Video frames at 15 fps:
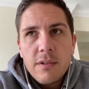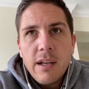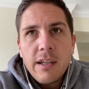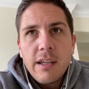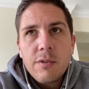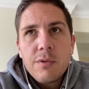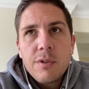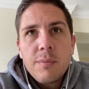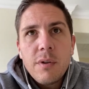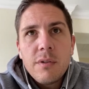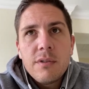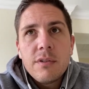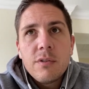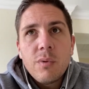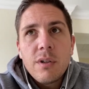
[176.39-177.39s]
Like
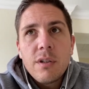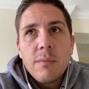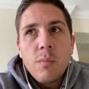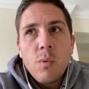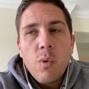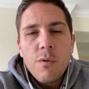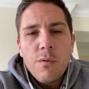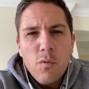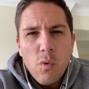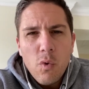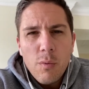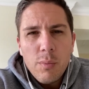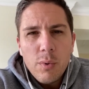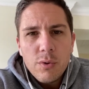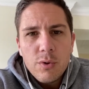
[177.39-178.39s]
GetResponse is one of the more
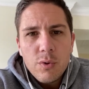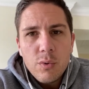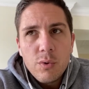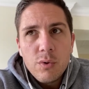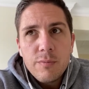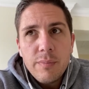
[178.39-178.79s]
affordable tools,